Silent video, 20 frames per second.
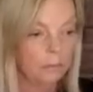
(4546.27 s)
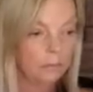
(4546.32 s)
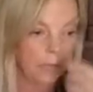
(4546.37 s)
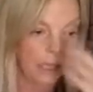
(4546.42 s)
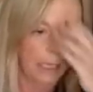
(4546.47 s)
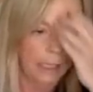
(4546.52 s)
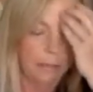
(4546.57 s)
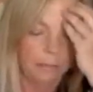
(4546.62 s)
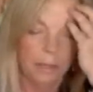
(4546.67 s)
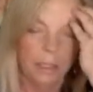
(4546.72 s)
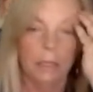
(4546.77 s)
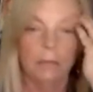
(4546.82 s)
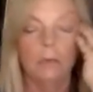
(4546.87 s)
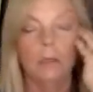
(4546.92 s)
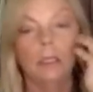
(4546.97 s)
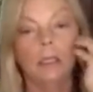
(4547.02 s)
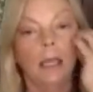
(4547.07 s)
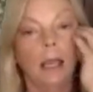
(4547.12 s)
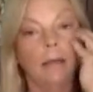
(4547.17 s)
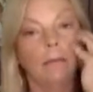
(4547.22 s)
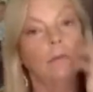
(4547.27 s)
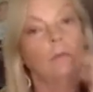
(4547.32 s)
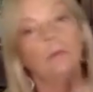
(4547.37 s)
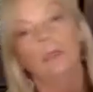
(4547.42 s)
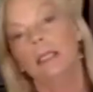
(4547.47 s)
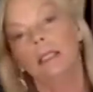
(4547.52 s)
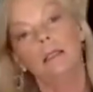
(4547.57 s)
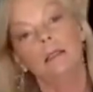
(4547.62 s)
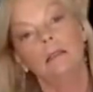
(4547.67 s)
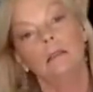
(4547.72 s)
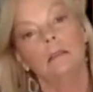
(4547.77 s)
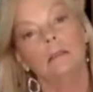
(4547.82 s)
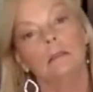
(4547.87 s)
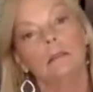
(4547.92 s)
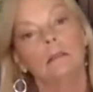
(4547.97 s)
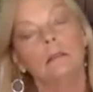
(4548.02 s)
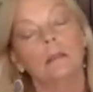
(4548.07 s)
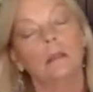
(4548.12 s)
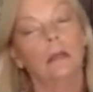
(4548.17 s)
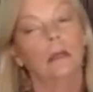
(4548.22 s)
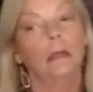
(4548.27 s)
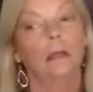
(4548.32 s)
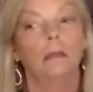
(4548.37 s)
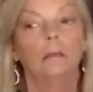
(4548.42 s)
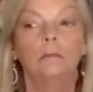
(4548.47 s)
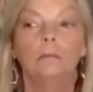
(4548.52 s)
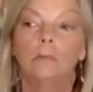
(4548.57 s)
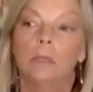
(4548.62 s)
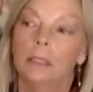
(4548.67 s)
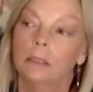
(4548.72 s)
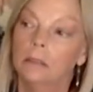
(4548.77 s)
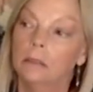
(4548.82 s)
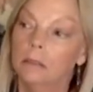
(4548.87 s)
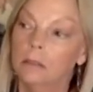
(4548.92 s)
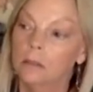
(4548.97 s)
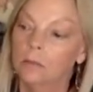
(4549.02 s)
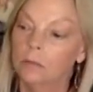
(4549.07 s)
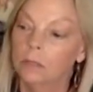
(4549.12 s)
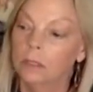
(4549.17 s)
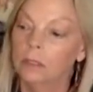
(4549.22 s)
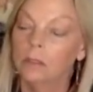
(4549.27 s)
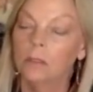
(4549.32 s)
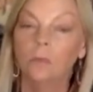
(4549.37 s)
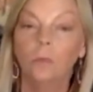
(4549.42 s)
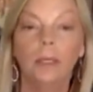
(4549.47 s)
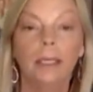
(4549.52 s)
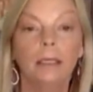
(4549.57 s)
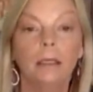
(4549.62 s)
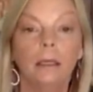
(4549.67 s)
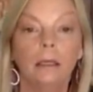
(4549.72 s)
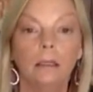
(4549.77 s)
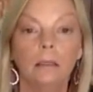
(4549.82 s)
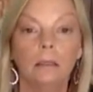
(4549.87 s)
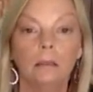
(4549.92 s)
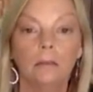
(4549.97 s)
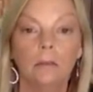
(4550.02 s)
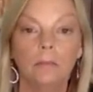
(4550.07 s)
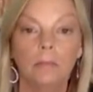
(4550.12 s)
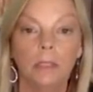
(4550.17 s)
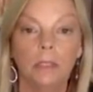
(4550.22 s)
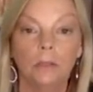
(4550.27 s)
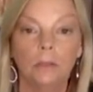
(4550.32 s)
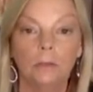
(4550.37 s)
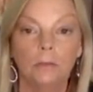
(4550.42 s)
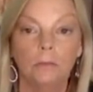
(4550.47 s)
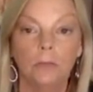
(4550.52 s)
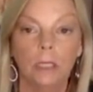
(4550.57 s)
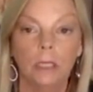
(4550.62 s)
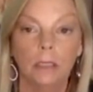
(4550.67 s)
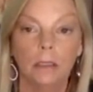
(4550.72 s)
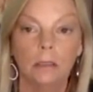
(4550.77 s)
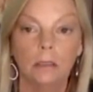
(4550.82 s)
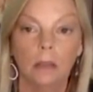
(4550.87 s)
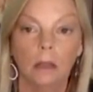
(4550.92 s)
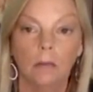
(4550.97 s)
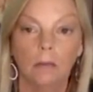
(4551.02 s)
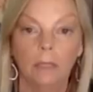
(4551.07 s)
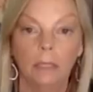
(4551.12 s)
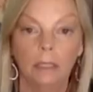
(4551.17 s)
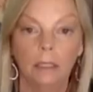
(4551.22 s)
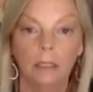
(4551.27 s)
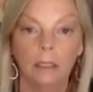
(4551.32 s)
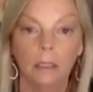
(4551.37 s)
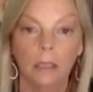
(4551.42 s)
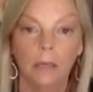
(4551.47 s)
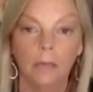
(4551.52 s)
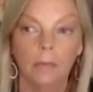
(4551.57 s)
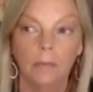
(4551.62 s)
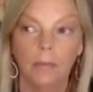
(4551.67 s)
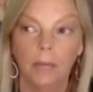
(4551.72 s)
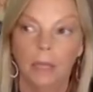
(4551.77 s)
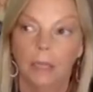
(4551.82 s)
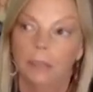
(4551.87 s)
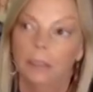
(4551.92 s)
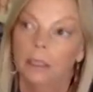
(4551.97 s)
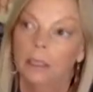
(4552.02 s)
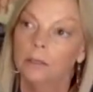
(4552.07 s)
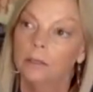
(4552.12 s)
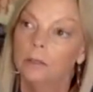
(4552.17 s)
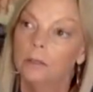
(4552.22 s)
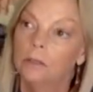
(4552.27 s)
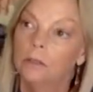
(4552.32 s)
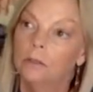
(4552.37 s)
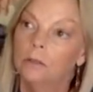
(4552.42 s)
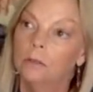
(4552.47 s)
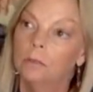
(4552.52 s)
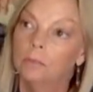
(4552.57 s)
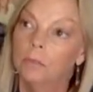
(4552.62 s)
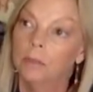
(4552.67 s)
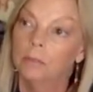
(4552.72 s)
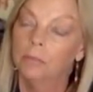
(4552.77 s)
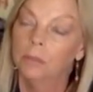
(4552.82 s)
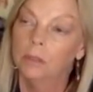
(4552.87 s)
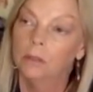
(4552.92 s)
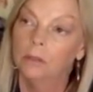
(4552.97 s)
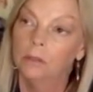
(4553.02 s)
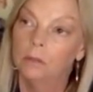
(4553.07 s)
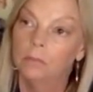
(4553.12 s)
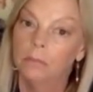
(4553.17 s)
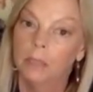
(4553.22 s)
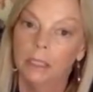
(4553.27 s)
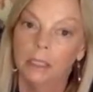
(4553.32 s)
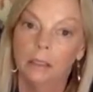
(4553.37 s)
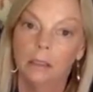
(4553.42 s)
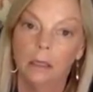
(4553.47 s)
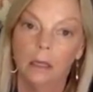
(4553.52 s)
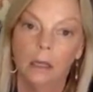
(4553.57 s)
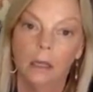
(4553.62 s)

Anybody want to have a reading this rest of this week? This weekend, I'm going to be doing readings all weekend. I have a podcast to do with my brother and my